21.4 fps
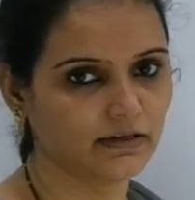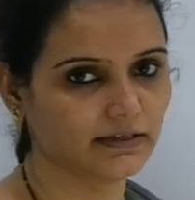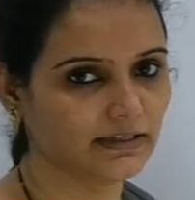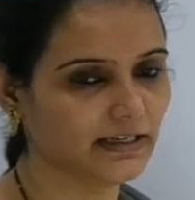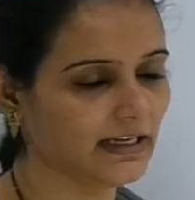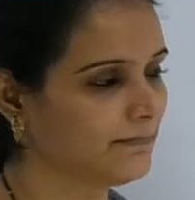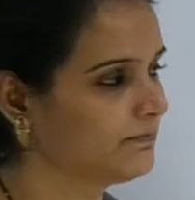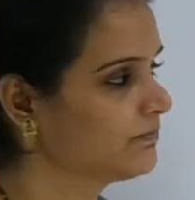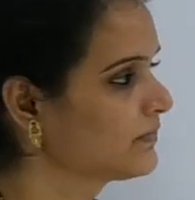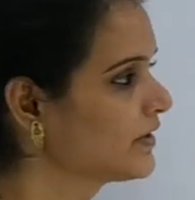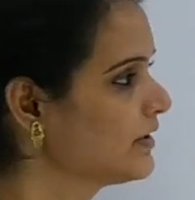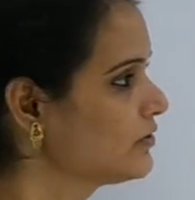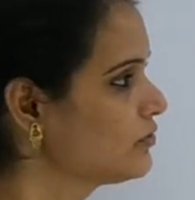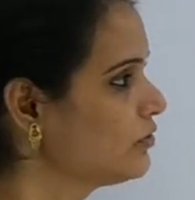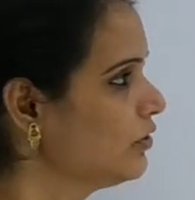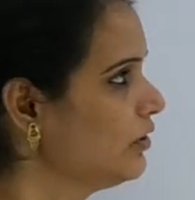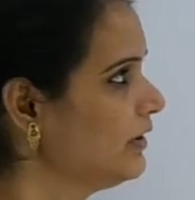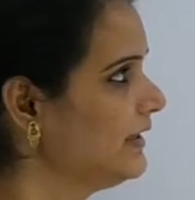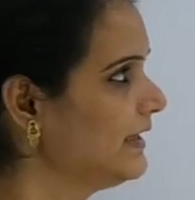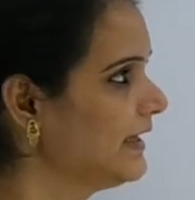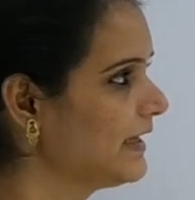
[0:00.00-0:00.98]
Okay.
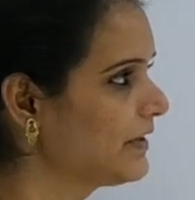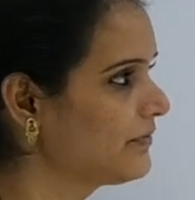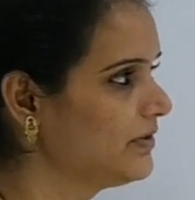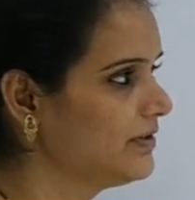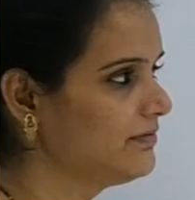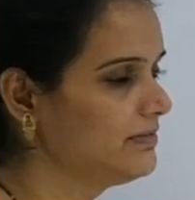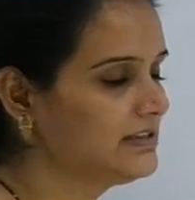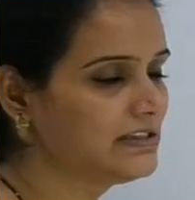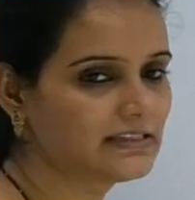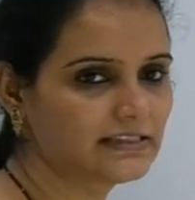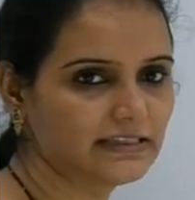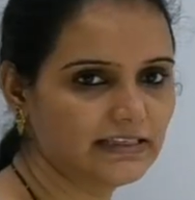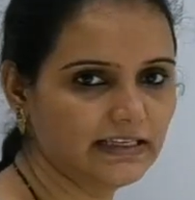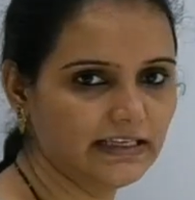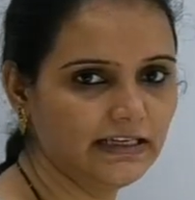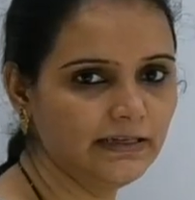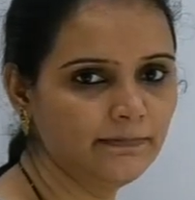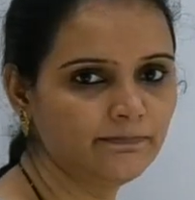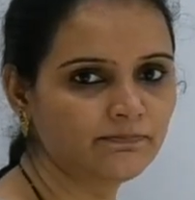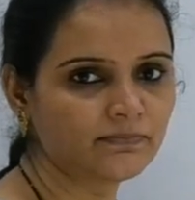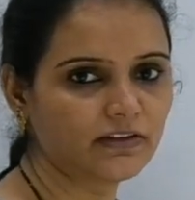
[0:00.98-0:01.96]
So here we will
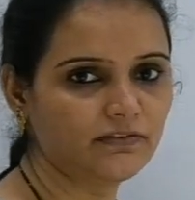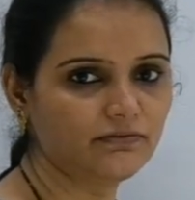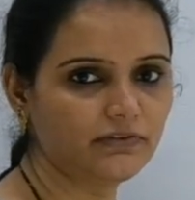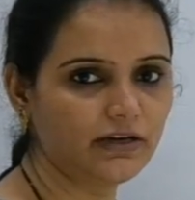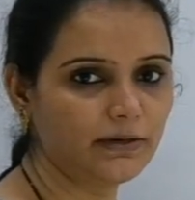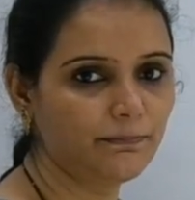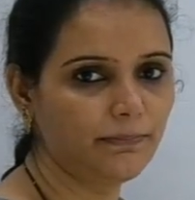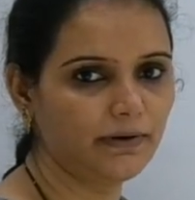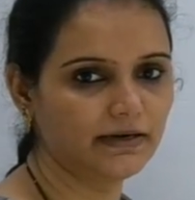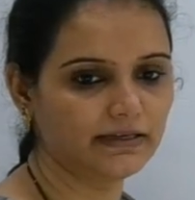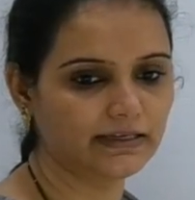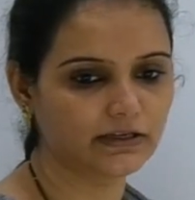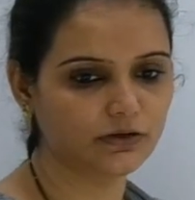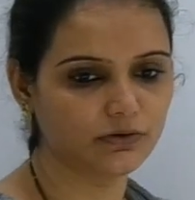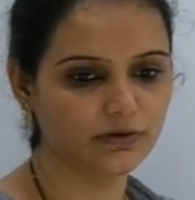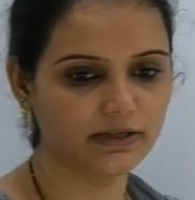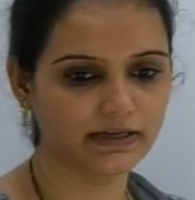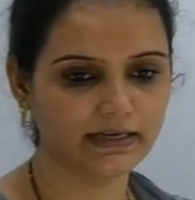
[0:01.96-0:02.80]
see one particular